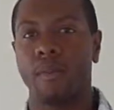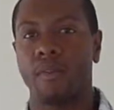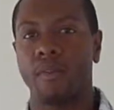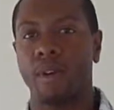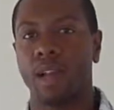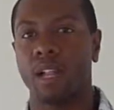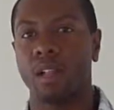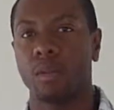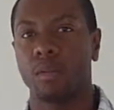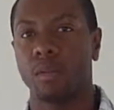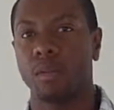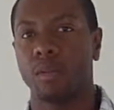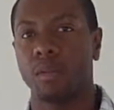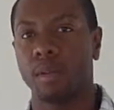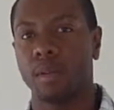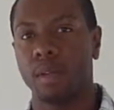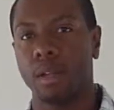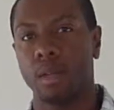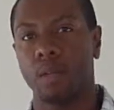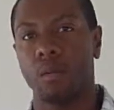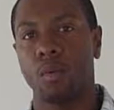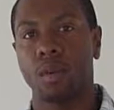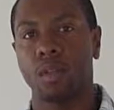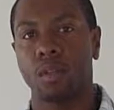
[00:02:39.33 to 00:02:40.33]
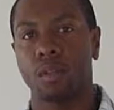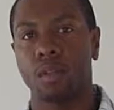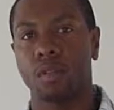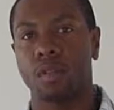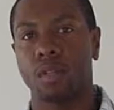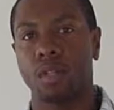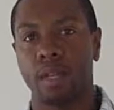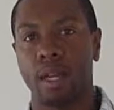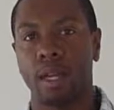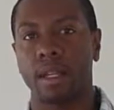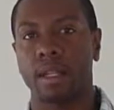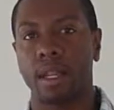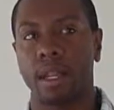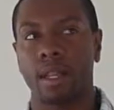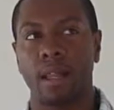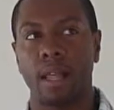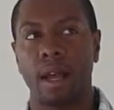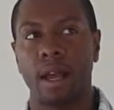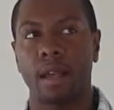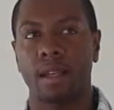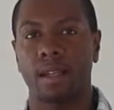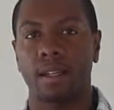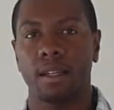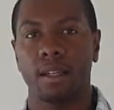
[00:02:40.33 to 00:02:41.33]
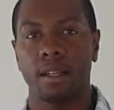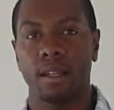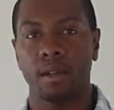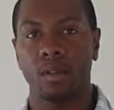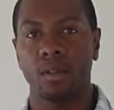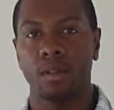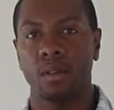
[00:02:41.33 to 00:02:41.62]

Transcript: available, and then once you select that lot, then